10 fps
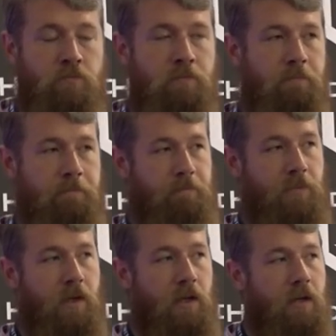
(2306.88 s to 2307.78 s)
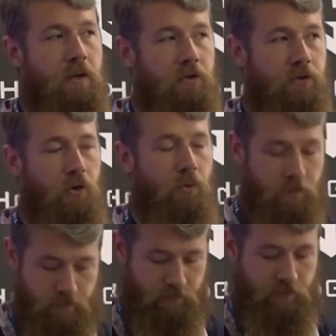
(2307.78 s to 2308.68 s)
Mm. So,
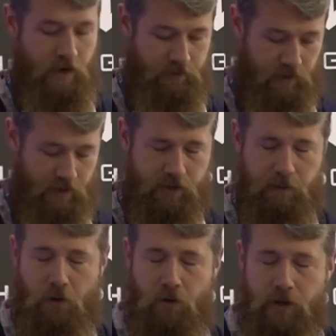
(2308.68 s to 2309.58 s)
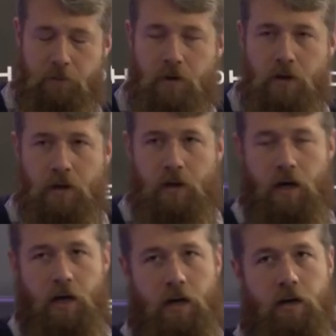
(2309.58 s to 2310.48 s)
as I kick the podium.
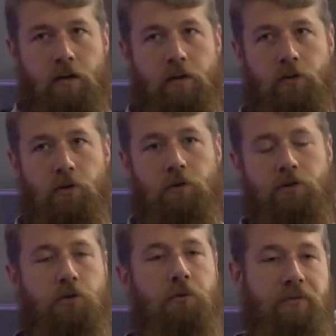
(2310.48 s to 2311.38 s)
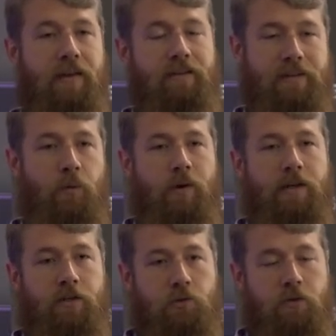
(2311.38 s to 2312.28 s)
Uh, so there were two things that went
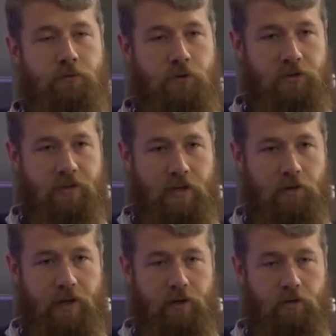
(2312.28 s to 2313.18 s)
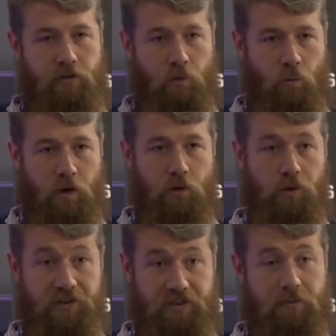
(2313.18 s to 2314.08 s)
into it for us at Telnyx. One
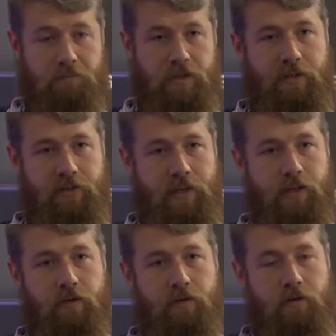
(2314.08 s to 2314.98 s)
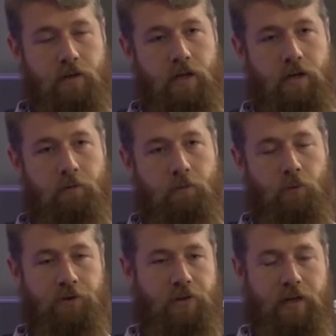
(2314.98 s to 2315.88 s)
was complexity. Uh,
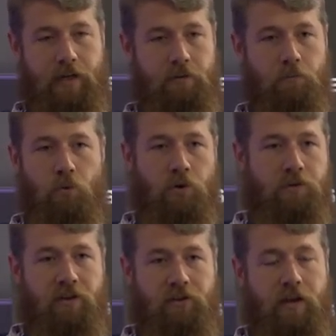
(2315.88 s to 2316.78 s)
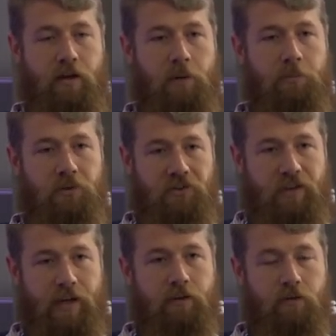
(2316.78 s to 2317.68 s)
once I get more than, say, a couple of
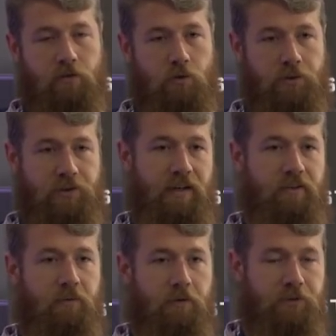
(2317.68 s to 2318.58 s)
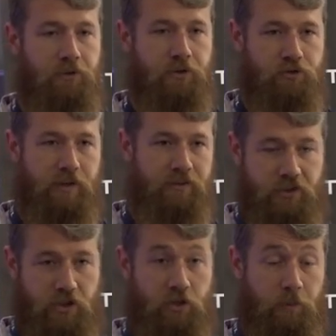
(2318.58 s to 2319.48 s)
states, or once I get some confusing
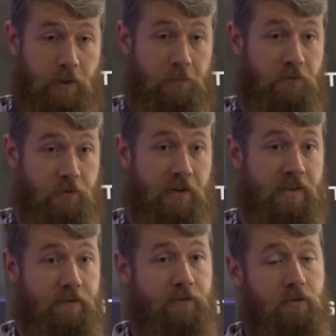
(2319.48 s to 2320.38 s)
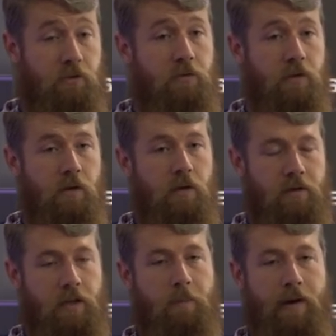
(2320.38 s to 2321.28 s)
transitions, it becomes very difficult
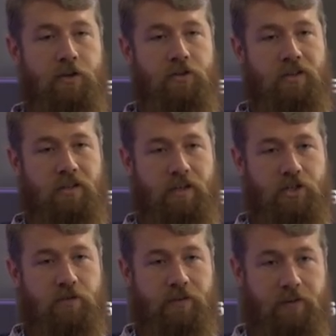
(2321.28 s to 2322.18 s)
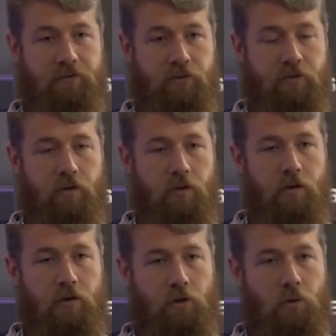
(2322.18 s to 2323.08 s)
to manage as a collection of ifs.
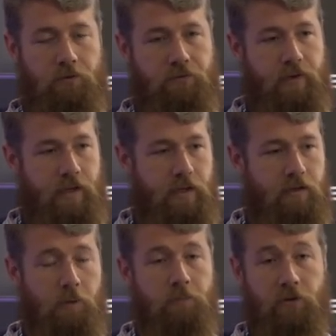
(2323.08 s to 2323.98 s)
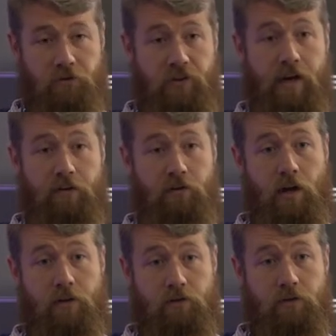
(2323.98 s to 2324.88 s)
So if the number of states
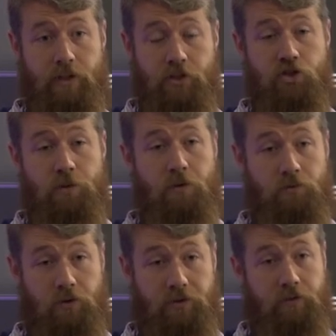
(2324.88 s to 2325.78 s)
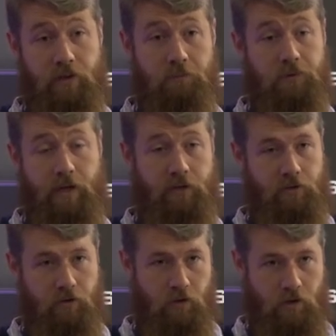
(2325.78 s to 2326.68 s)
and their relationships is relatively
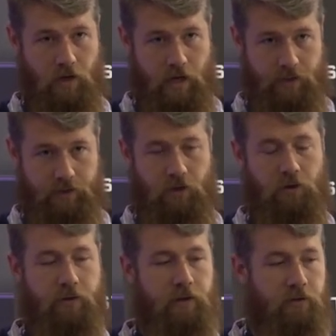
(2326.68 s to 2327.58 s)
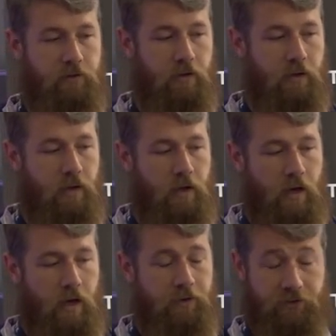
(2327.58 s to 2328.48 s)
complex, I like to go to this.
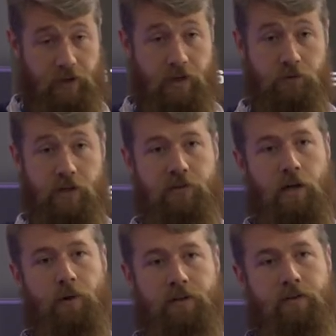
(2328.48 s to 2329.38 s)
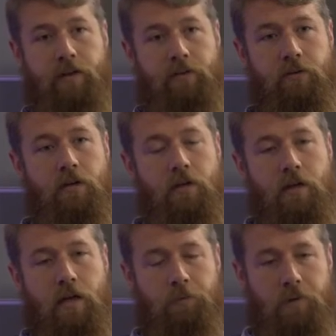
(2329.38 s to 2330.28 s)
Uh, the second reason I went to this
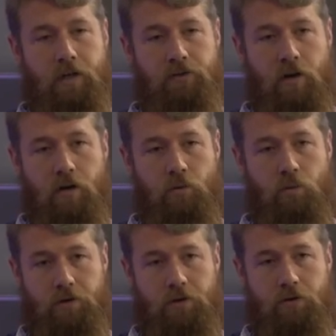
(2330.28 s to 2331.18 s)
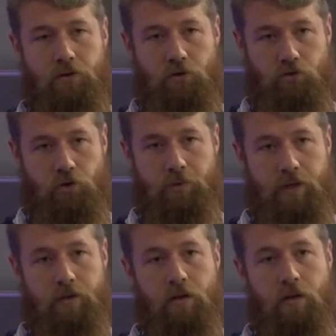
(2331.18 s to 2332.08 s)
is because our workers are
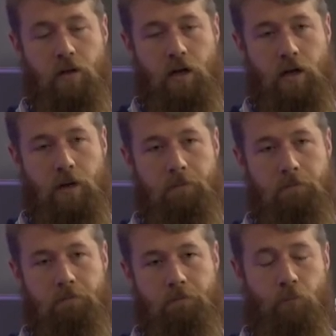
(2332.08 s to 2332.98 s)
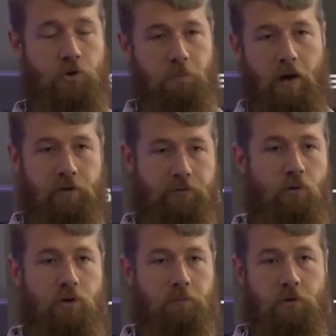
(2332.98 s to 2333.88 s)
distributed. Um, when you buy a
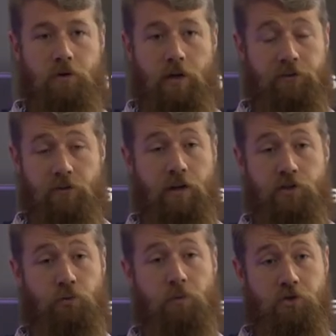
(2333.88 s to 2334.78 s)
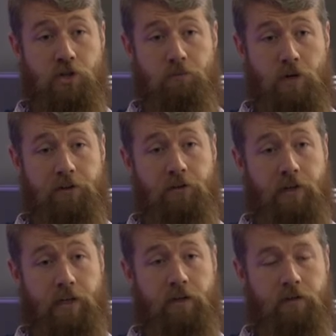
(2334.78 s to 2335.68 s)
phone number, it's not just one machine
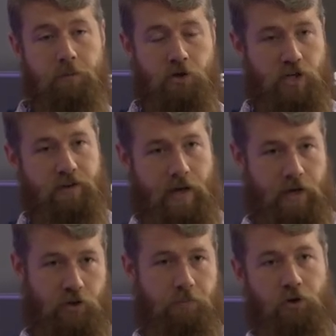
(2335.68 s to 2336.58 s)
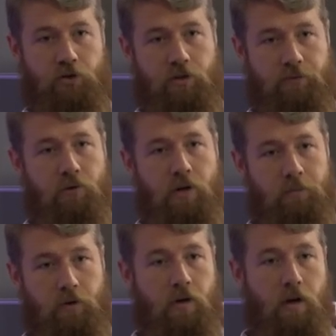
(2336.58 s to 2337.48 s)
processing it. The machine that actually purchases the phone
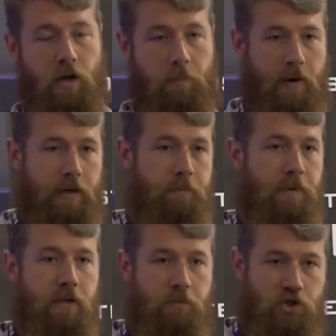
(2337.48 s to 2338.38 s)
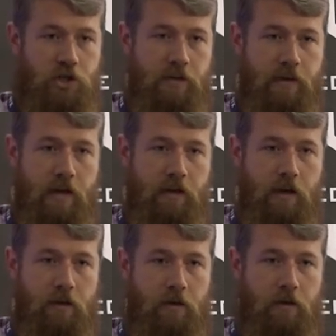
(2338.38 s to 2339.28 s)
number may not be the machine
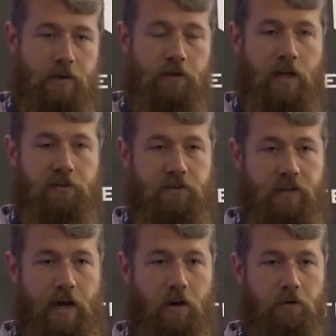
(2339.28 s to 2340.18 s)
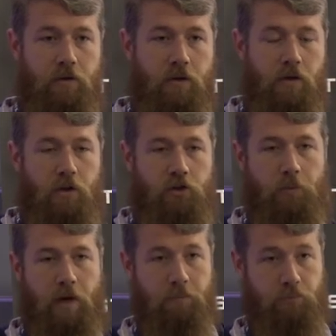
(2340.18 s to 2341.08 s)
that, uh, that tests it out. So
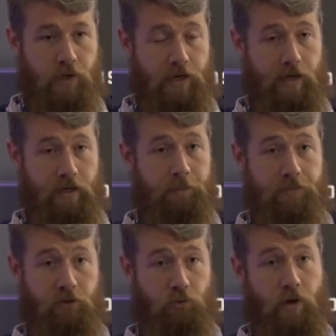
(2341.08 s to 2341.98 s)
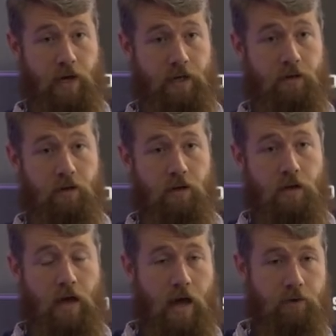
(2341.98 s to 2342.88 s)
by breaking it up this way,
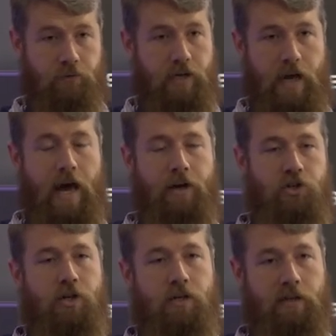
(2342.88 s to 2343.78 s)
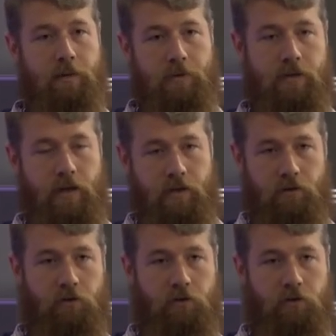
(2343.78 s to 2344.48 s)
every action can be then